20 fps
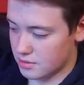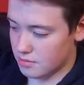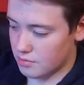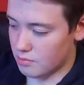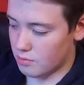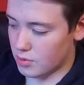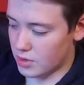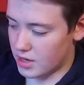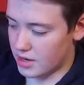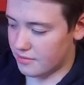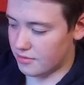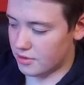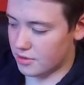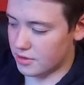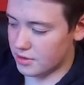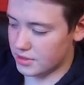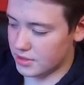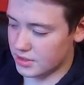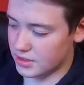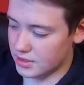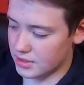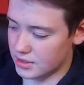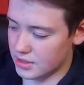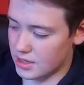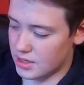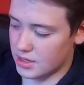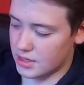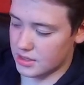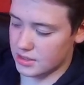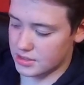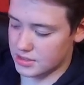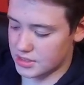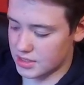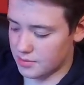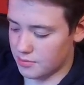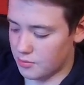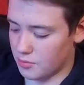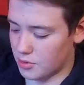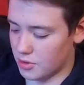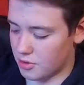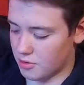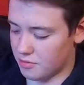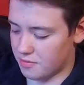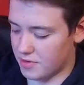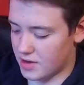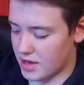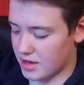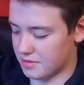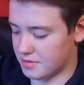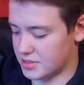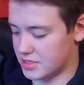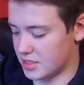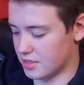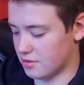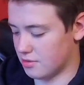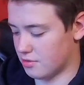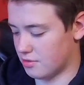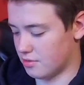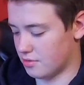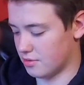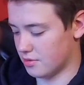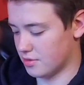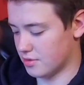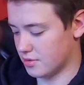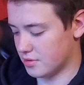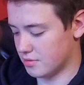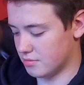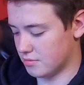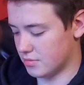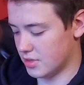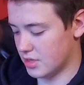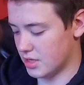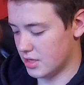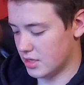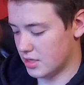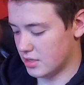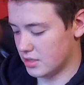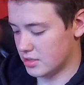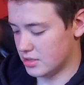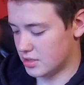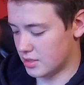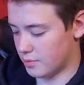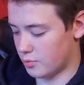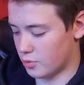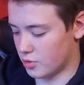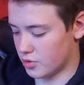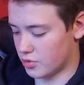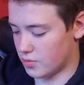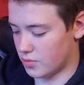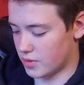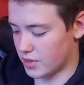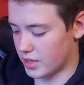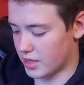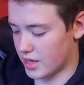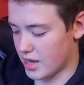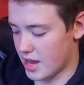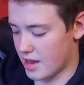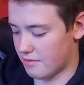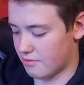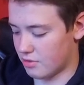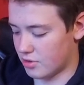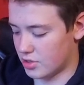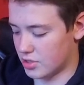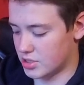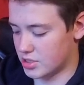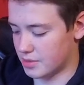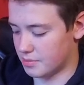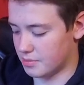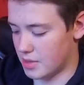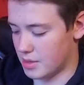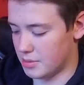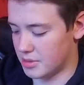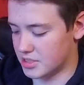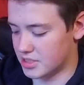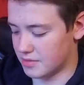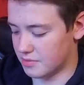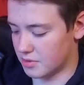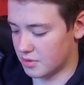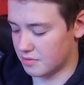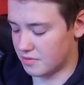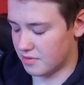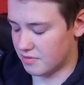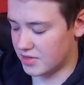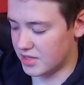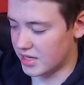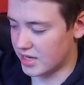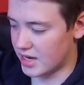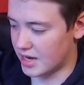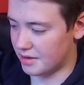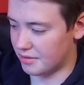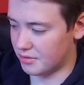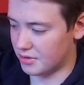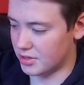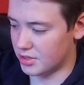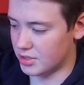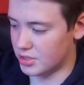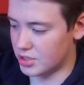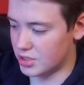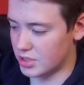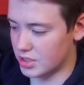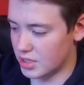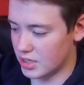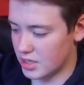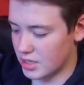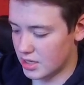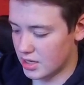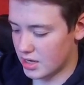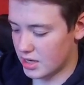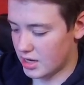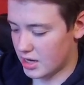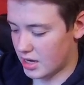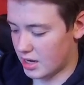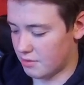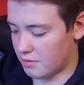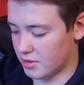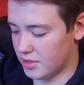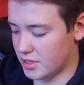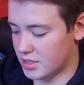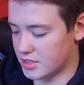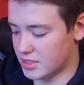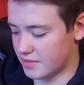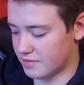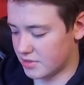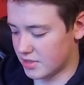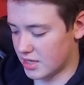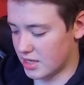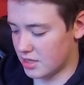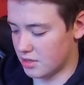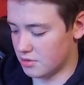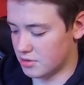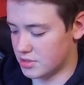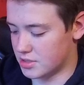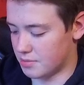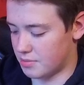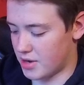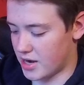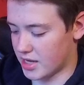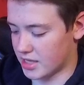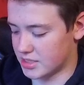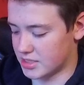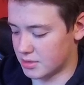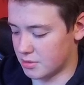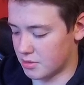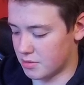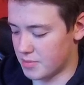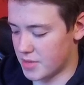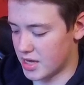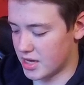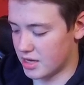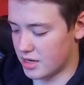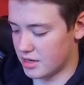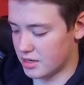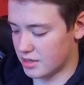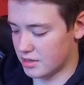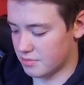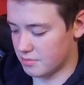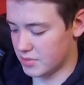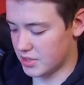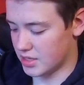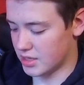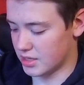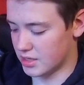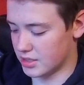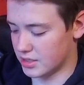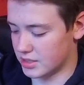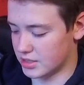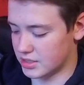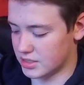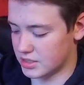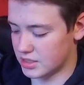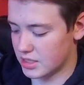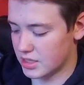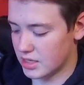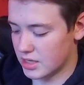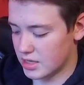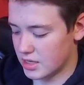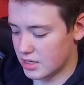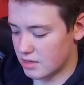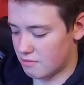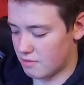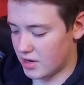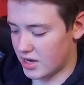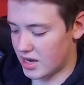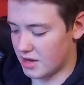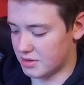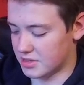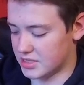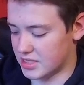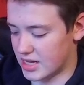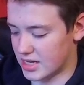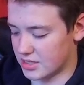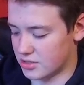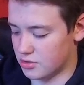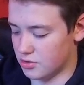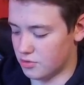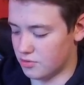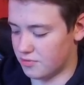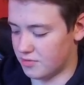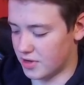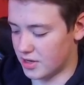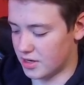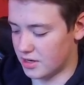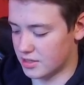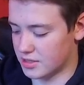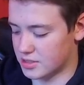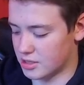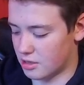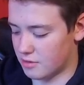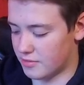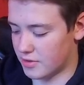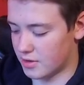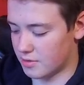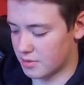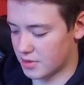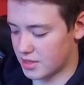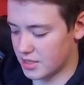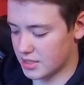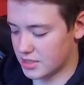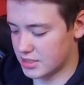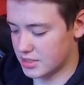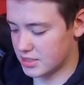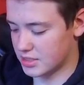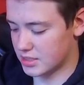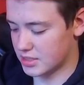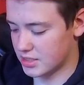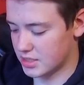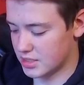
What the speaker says: whatever, sub 105 single, sub 120 average, maybe sub 115 average. I really just have to get used to practicing with Mega, because right now it's not too fun to solve on with this,